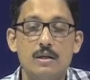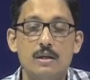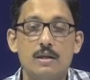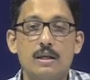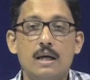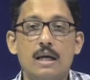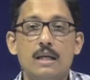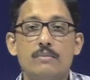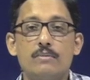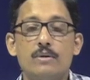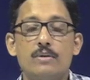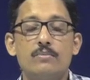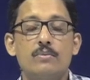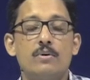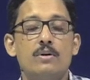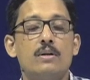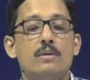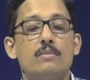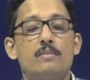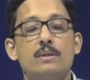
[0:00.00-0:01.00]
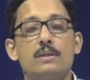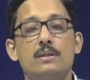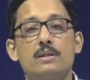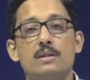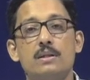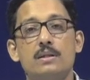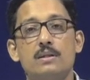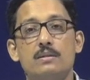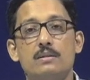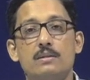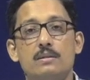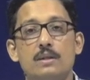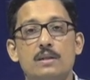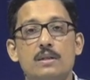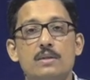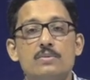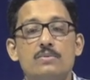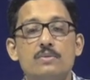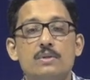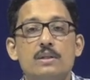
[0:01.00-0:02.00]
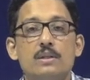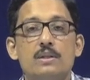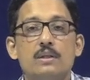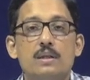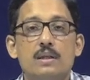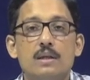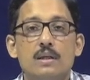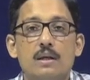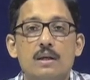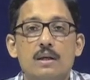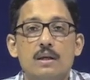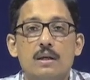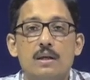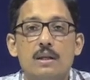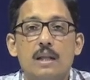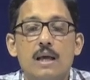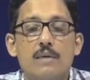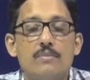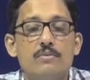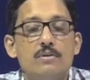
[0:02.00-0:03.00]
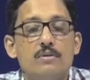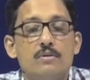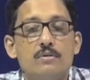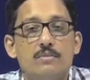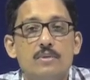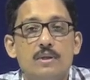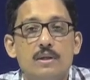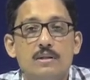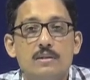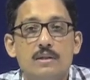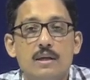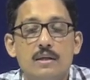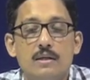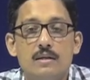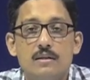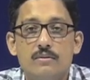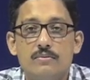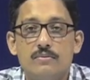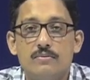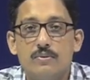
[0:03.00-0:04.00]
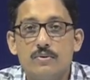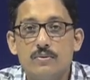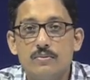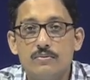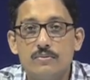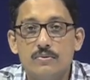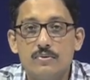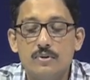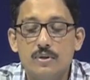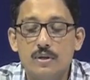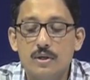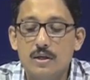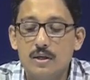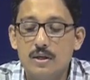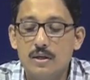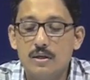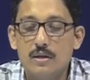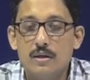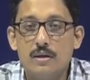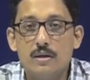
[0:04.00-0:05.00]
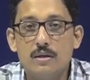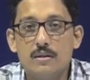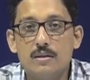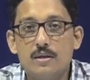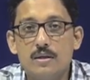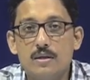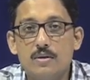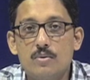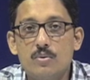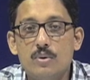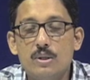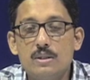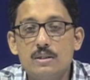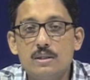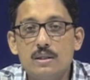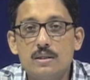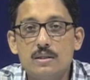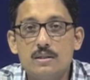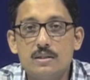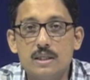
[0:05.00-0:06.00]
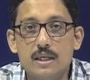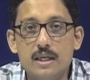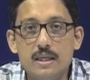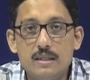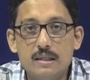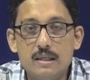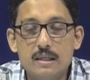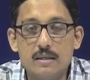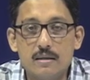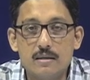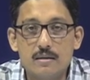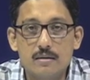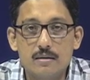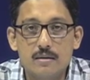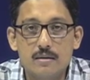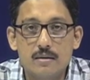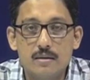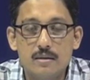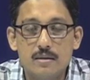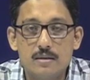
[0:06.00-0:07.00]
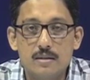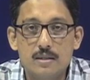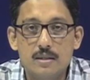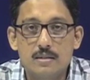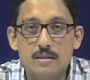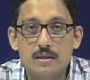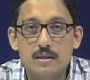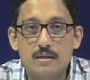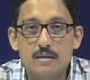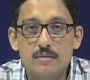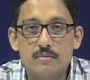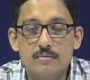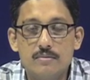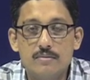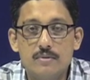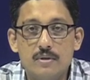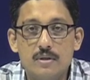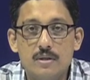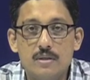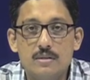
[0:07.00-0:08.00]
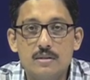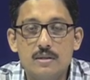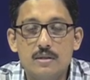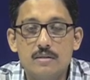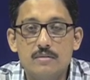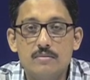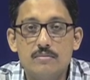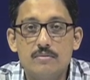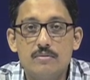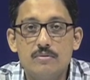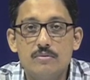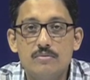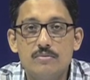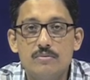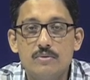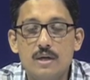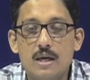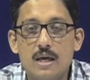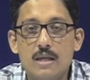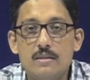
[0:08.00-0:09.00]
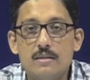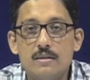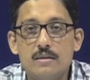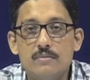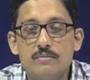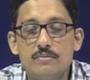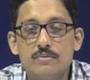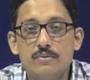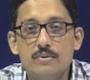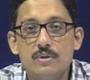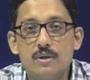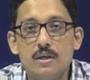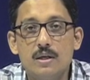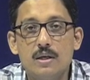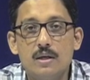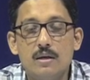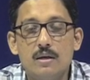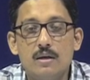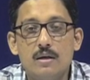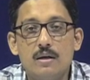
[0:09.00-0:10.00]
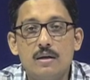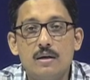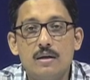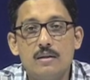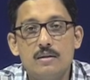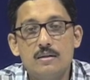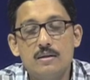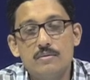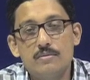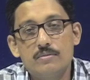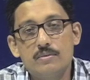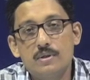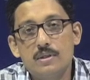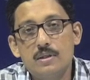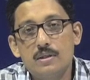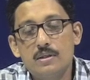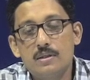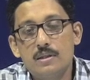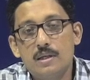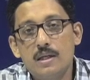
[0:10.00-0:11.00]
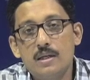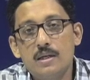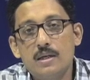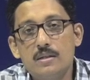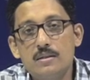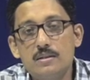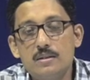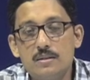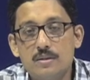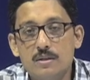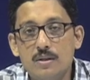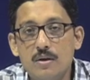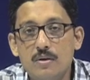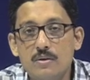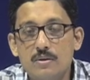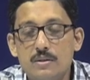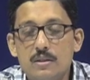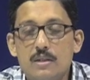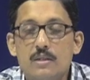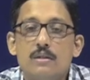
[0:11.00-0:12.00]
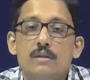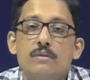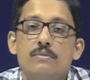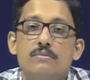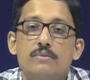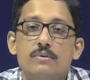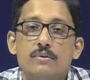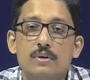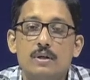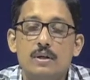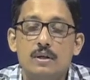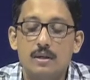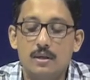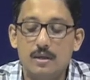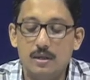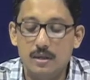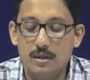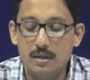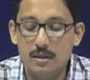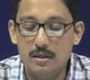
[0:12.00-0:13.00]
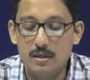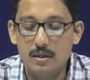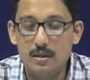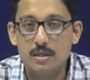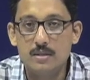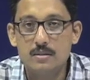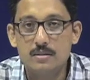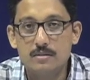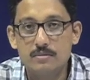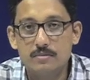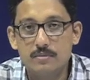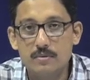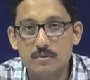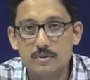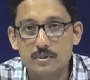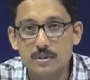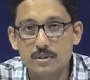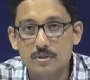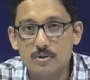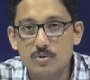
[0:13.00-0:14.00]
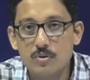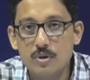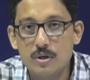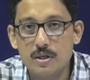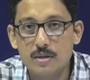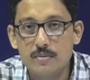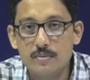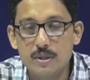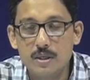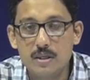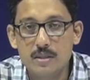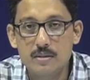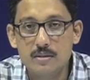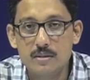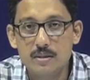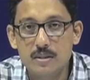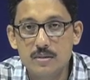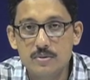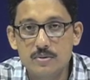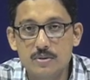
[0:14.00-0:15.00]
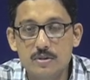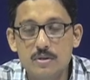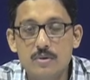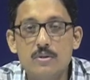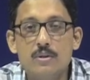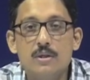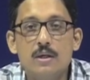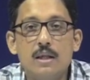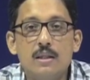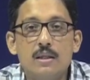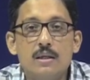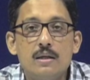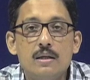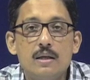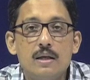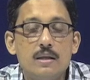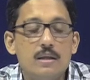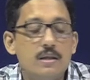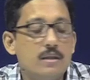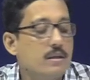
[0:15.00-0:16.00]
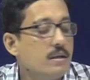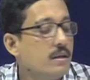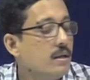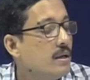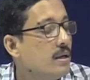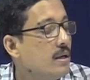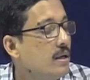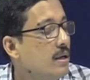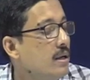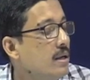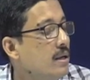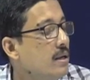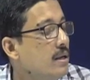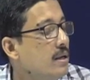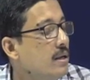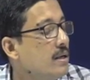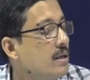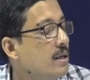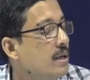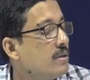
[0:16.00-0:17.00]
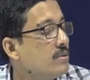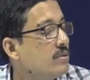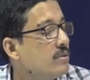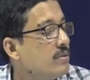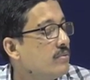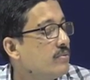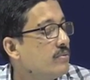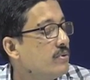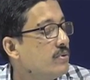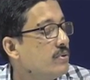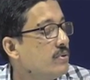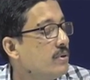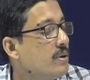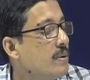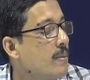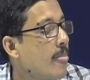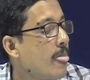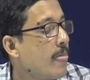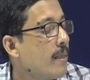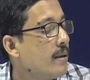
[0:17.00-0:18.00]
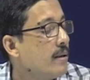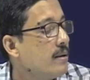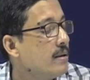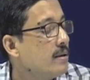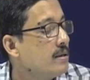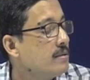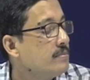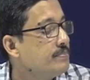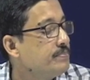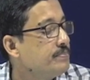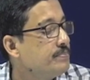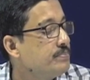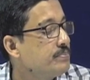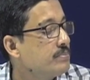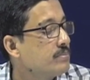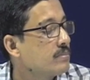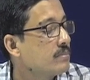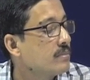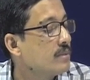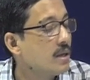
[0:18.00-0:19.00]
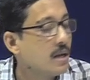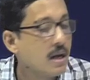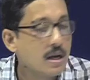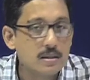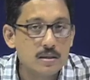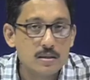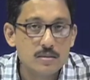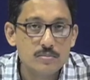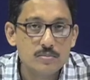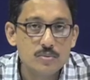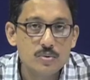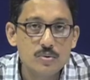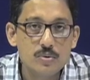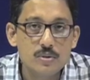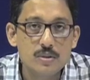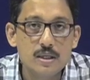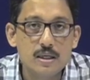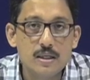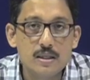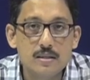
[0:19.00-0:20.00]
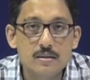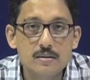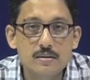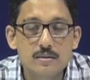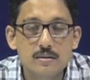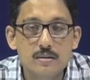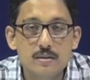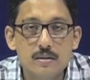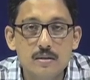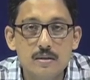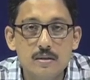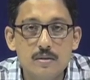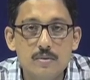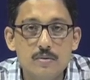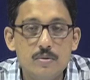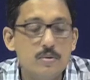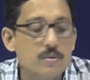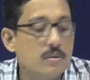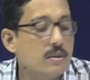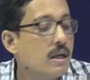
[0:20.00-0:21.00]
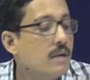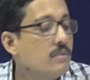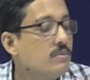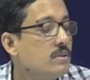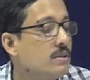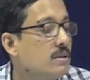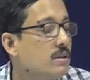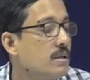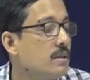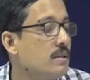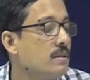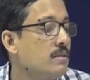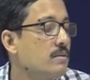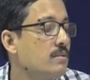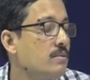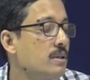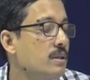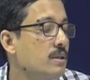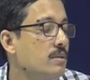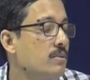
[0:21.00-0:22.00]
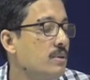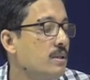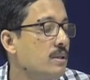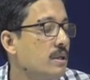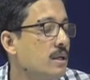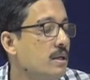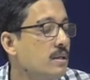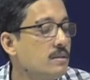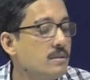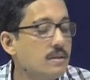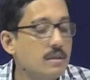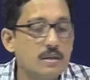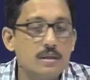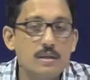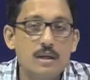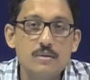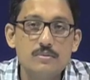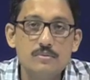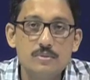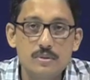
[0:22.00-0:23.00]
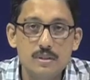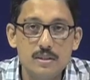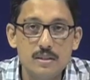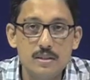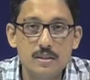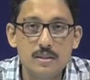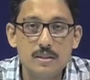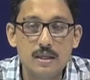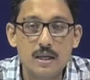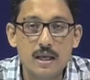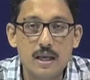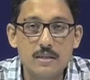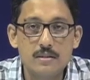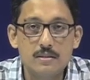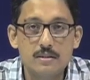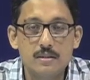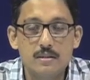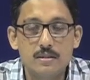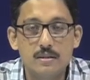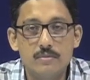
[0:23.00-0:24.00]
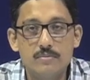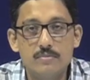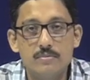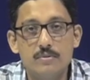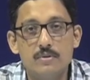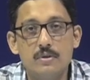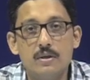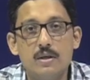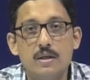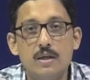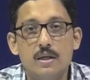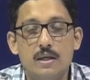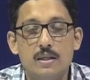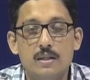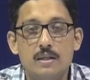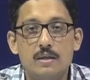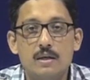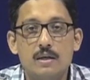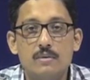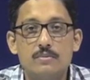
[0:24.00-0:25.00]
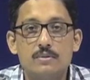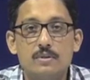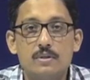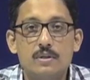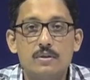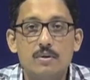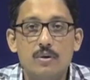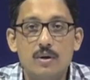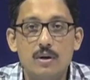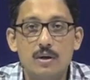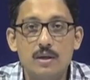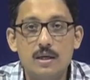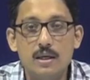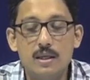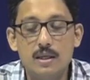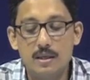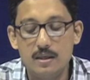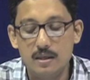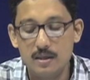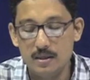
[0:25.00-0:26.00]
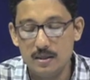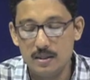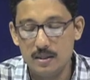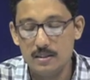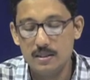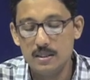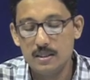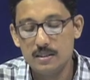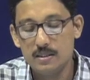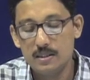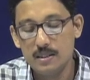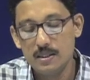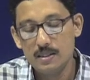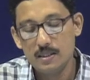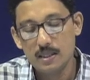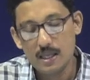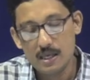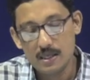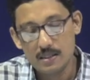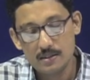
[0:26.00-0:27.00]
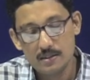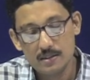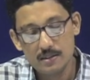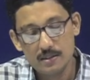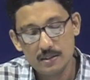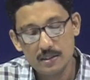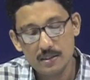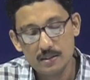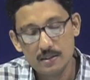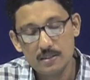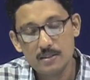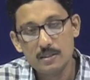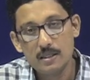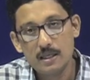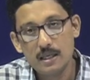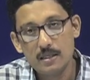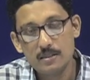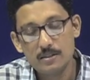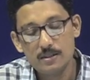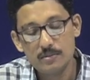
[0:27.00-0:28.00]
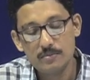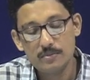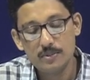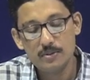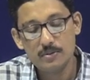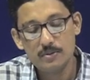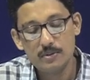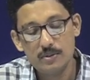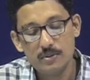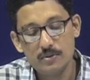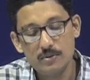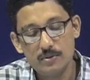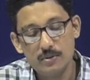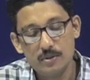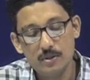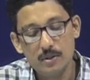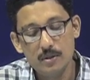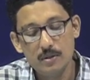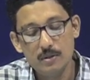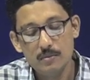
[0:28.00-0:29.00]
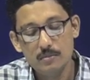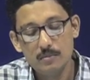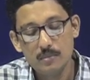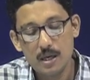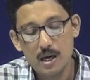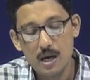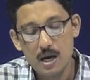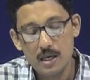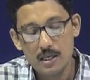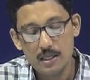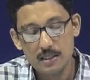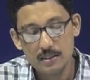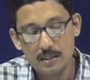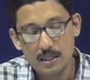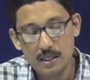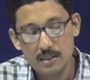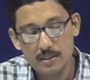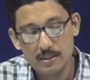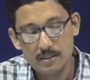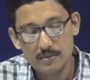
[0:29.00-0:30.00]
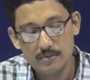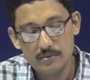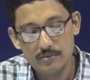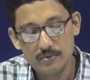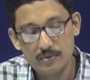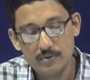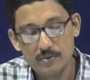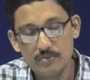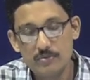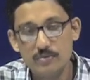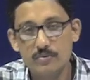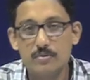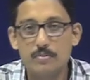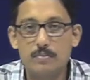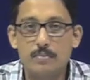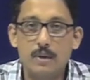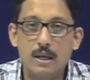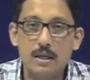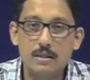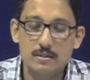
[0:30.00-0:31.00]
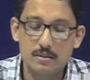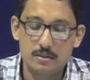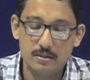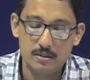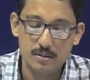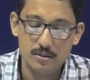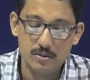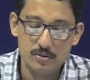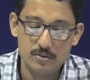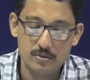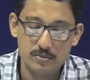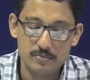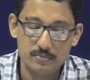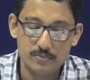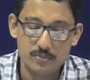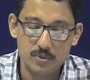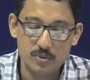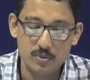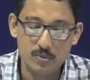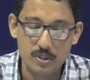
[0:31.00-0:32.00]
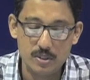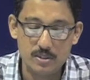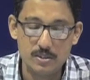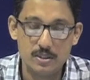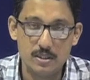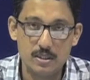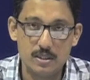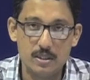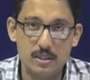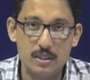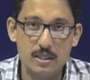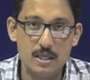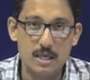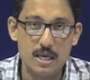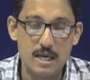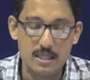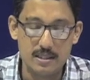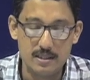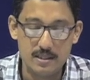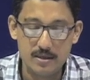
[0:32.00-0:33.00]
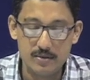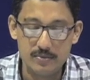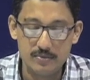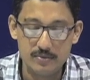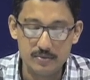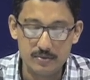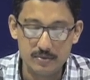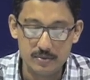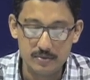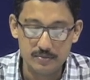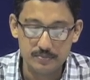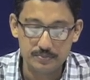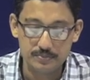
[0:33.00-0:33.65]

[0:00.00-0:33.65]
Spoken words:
Dynamic model means it is within the lifetime of the excited fluorophore, the quencher is hitting the excited fluorophore, and therefore the energy is lost, and therefore its fluorescence quantum yield is reduced. On the other hand, in case of your the other mode, that is, you know, ground state, when there is a ground state interaction, therefore in the ground state already there is interaction between your unexcited fluorophore plus your quencher, and therefore,